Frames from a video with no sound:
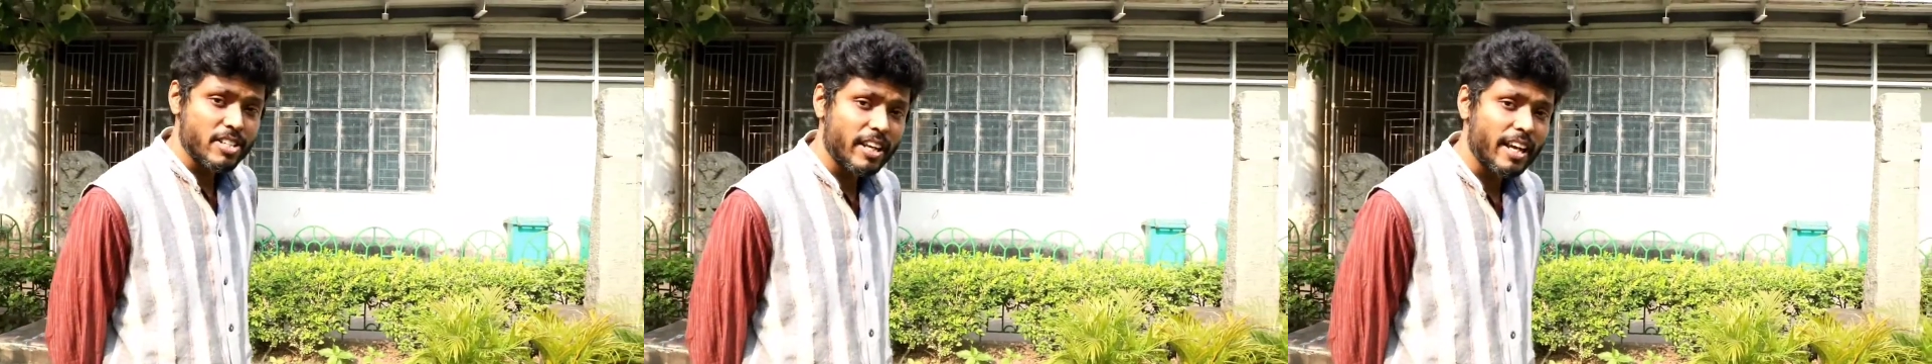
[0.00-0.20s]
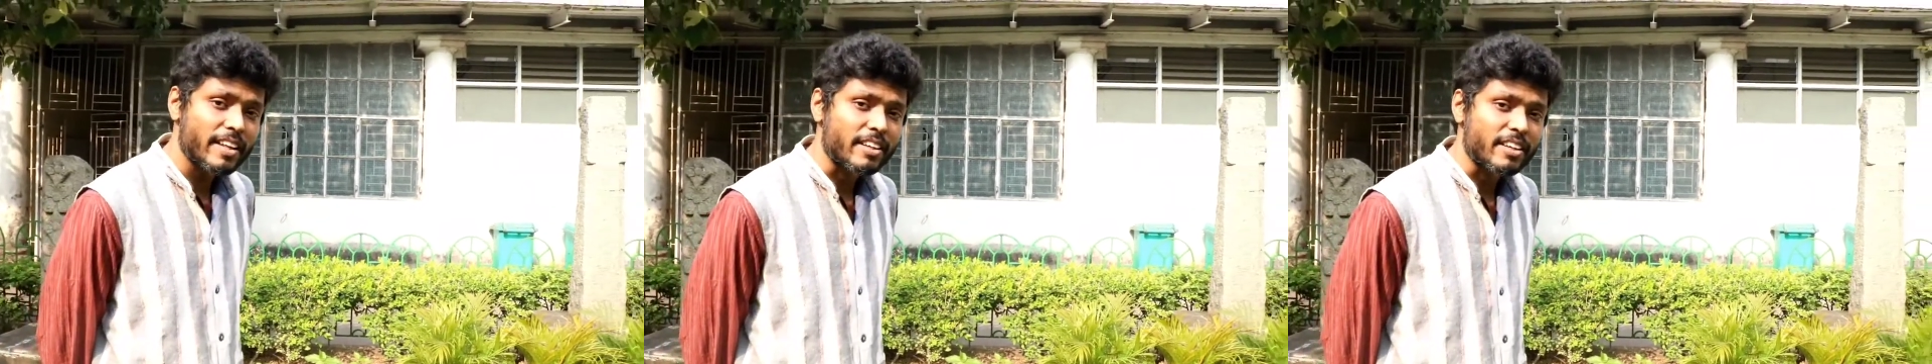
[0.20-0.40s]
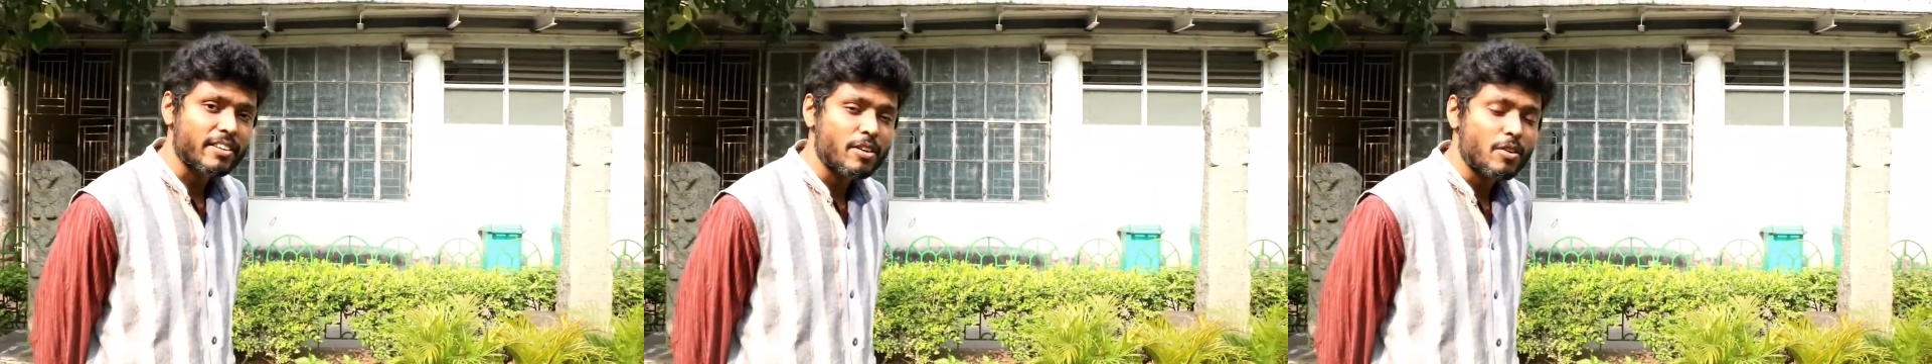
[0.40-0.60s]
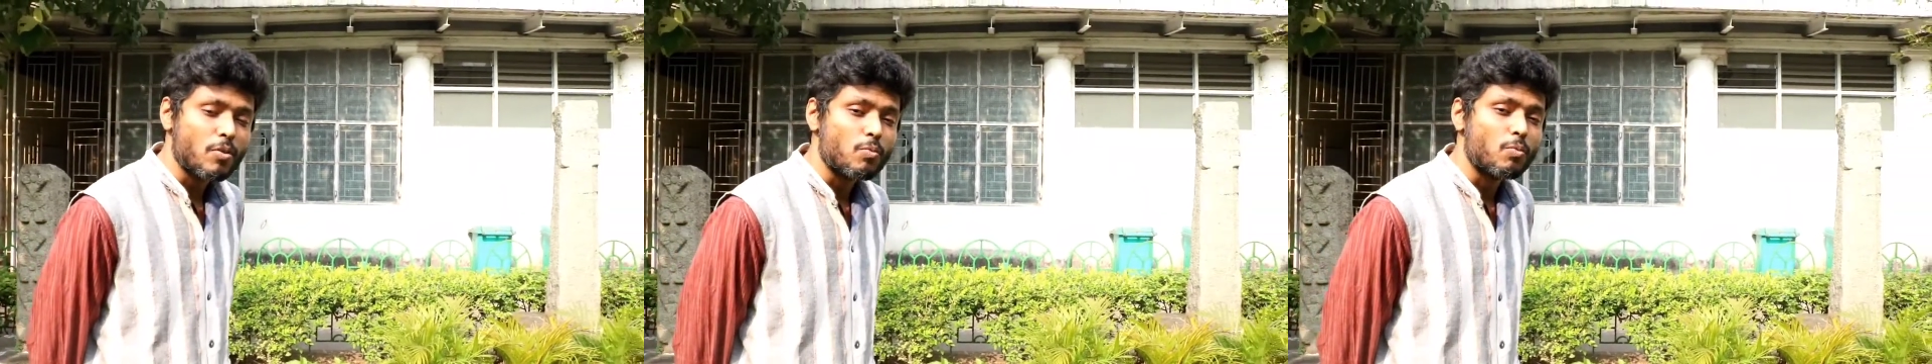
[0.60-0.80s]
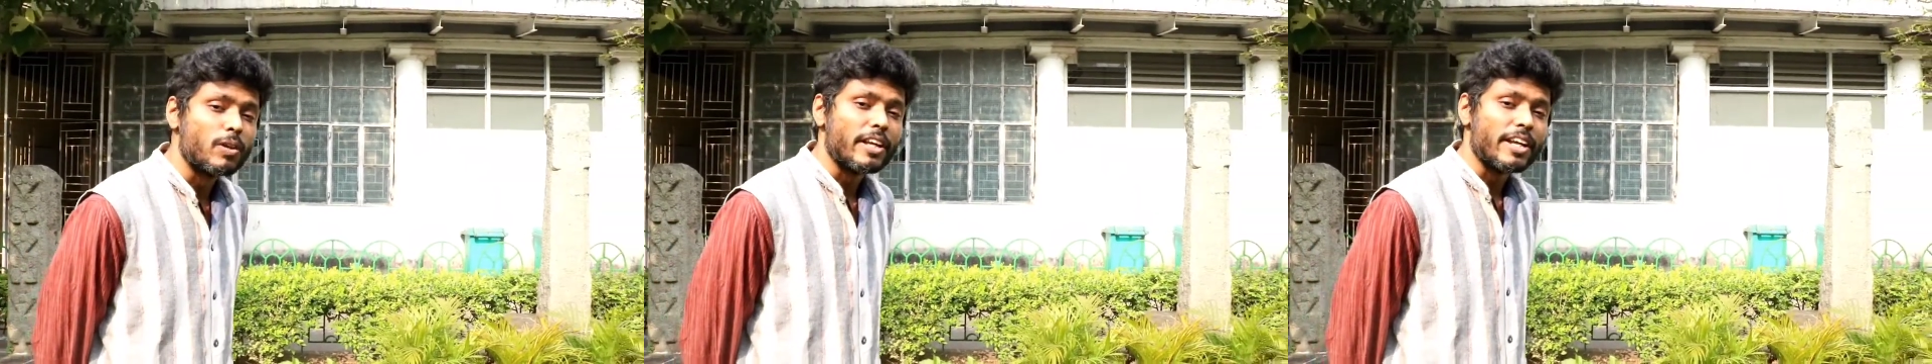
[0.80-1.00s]
together
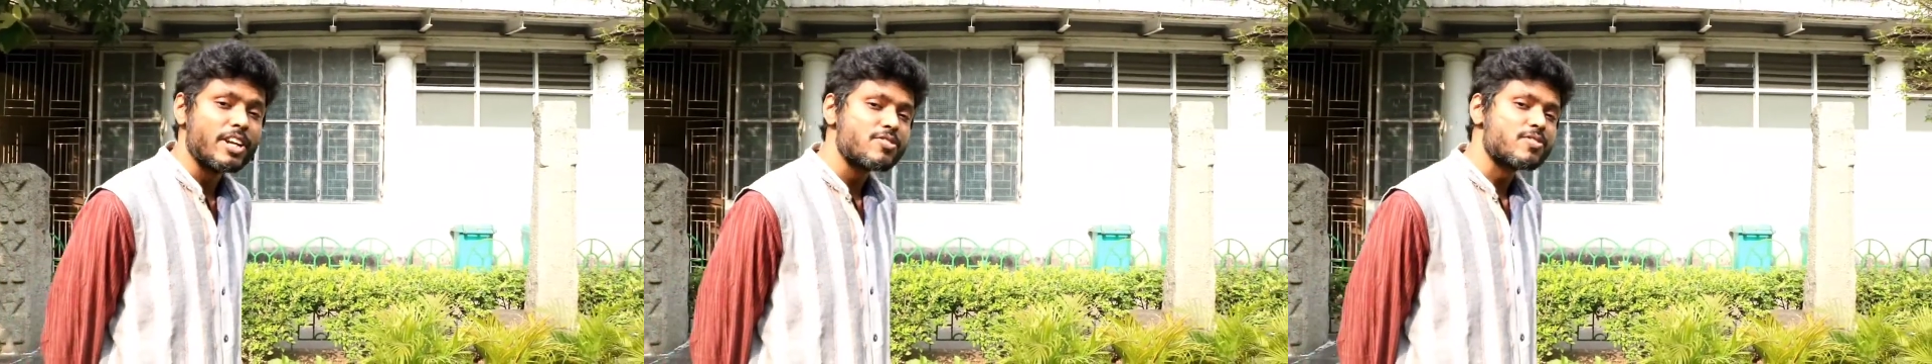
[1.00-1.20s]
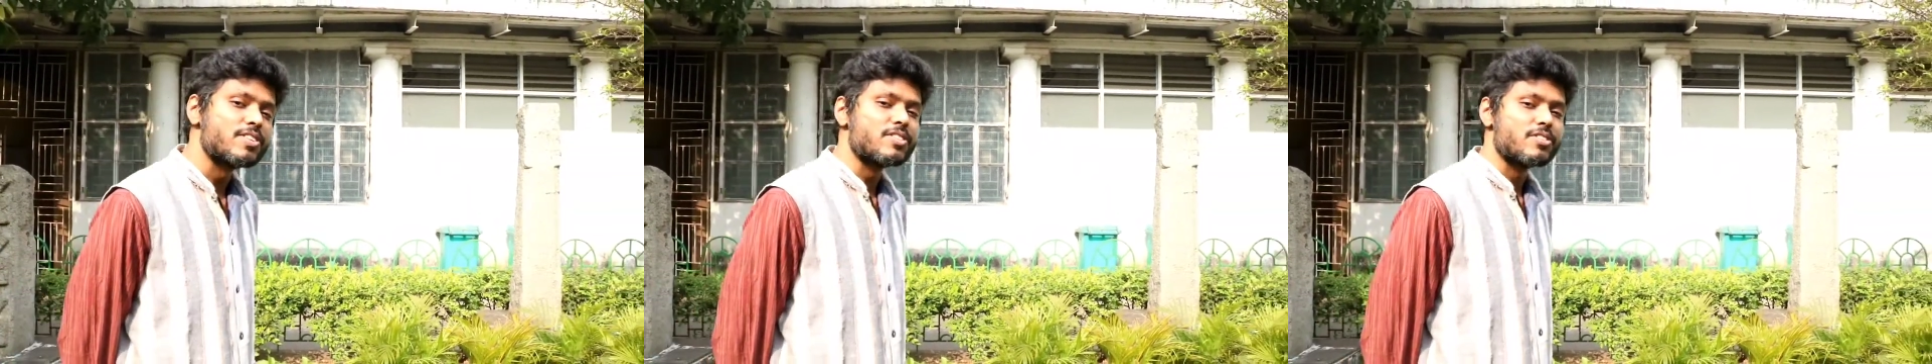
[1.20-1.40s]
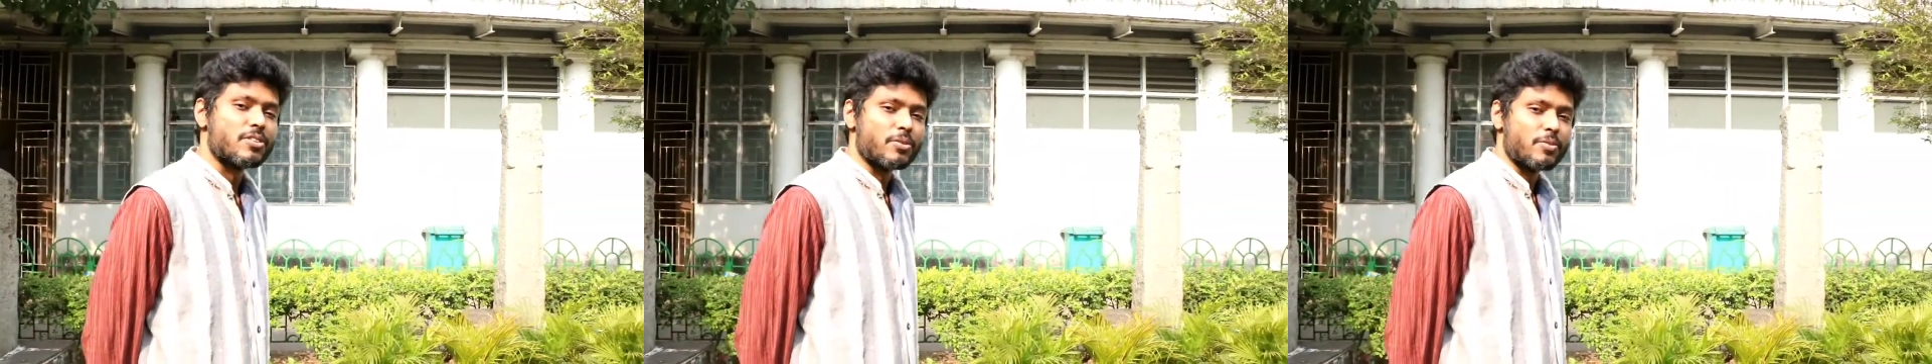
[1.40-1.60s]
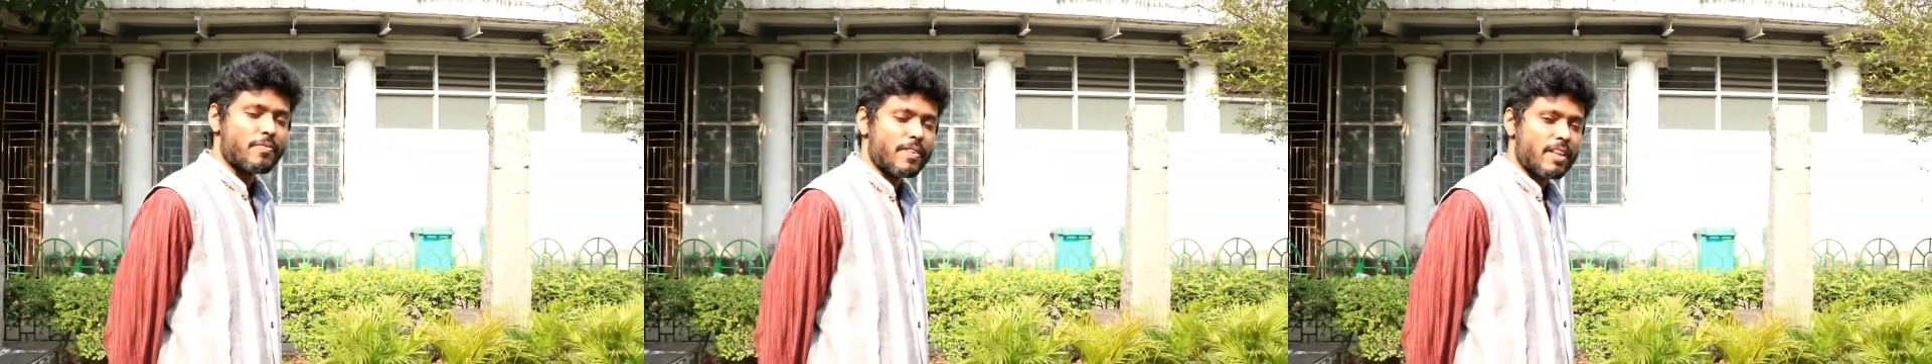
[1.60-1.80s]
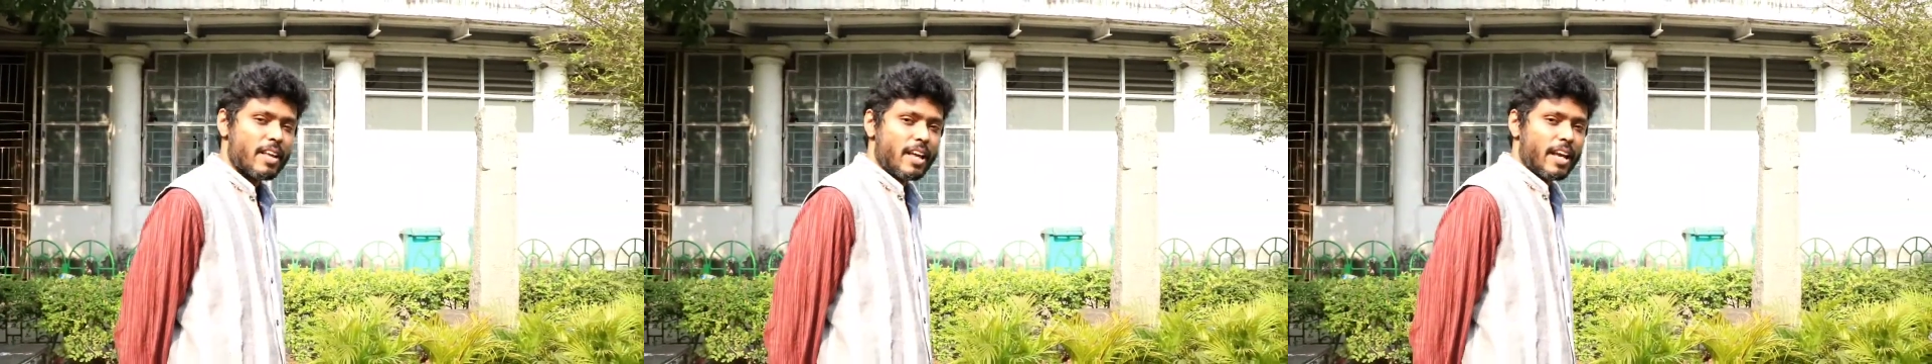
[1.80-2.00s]
will interest you